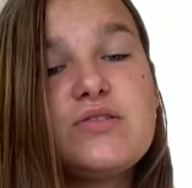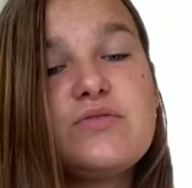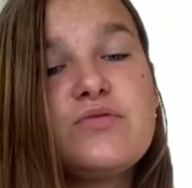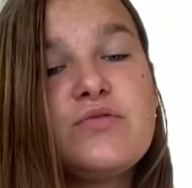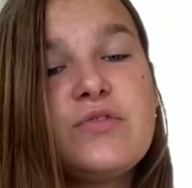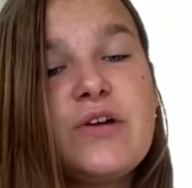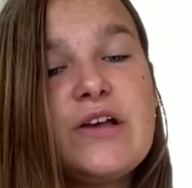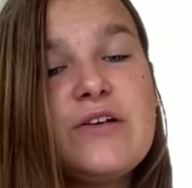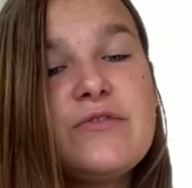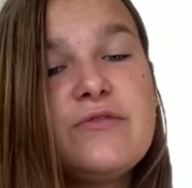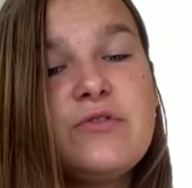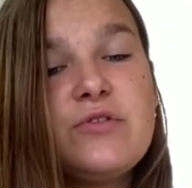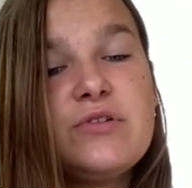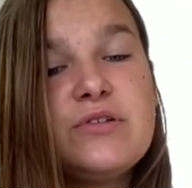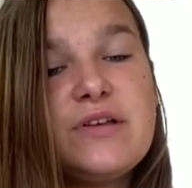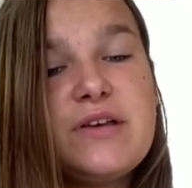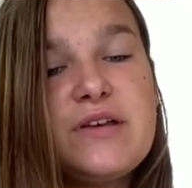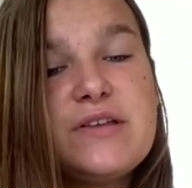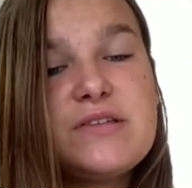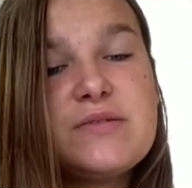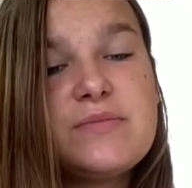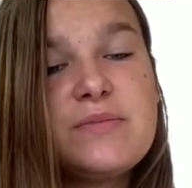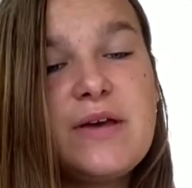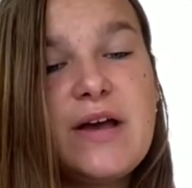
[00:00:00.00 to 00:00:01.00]
Rafe will
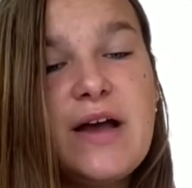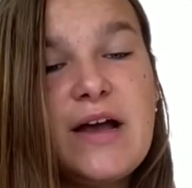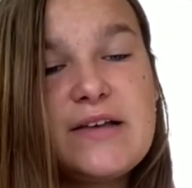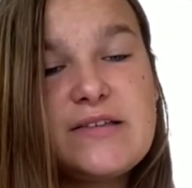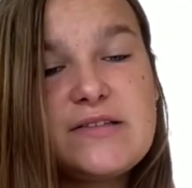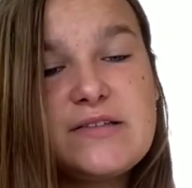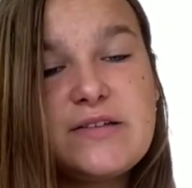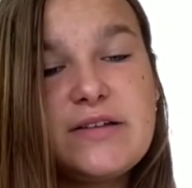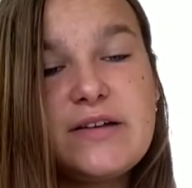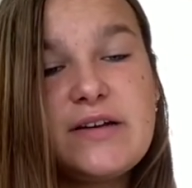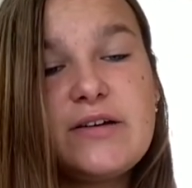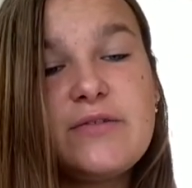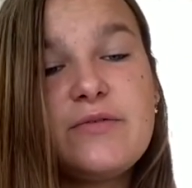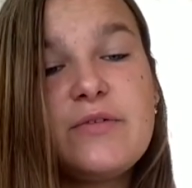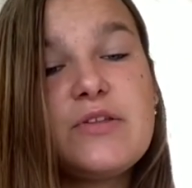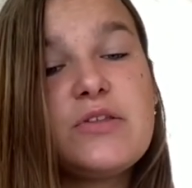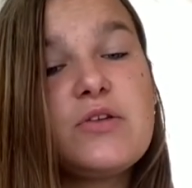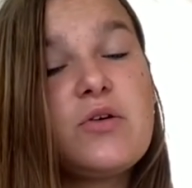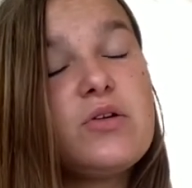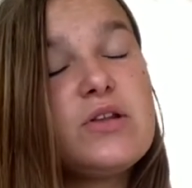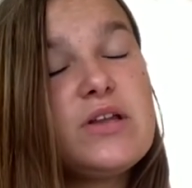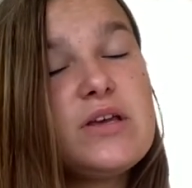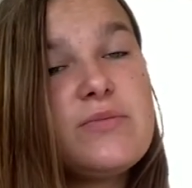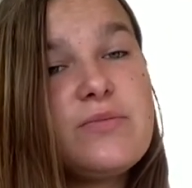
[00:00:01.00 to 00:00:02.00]
need to be isolated with
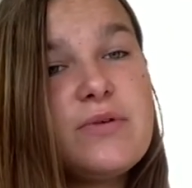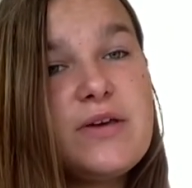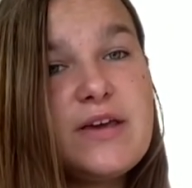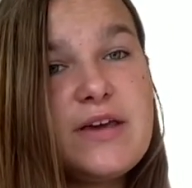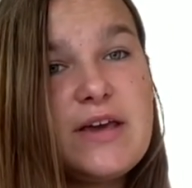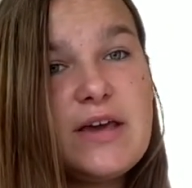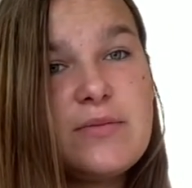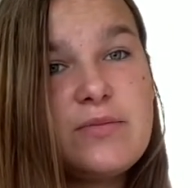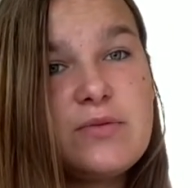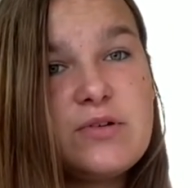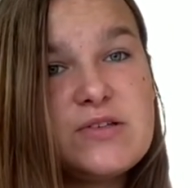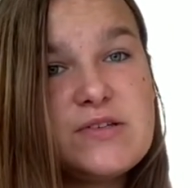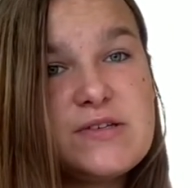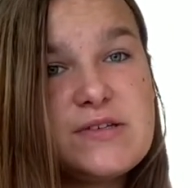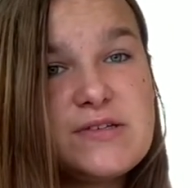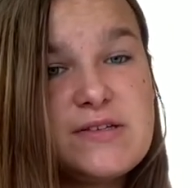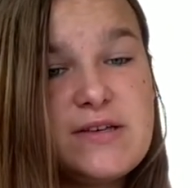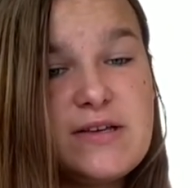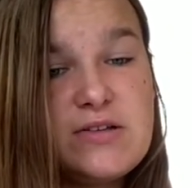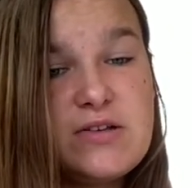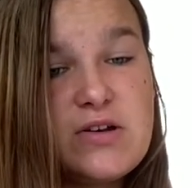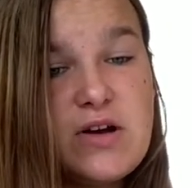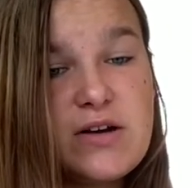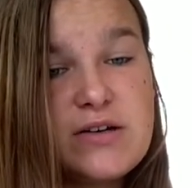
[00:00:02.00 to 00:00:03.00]
only being able to
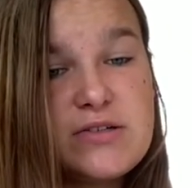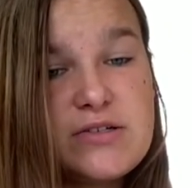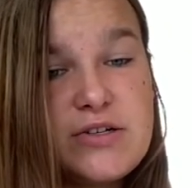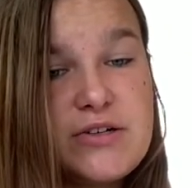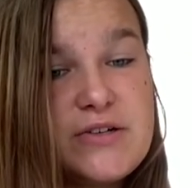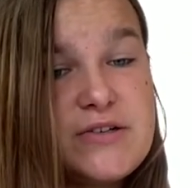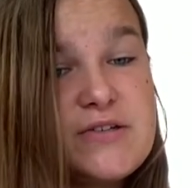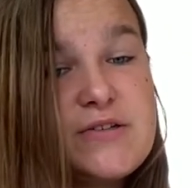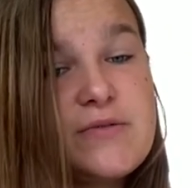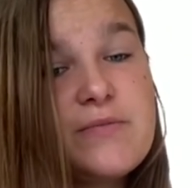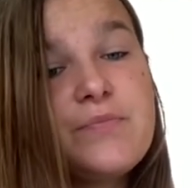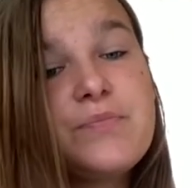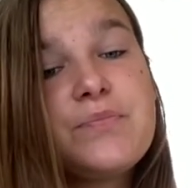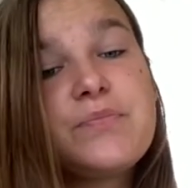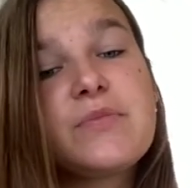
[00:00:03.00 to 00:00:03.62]
see doctors.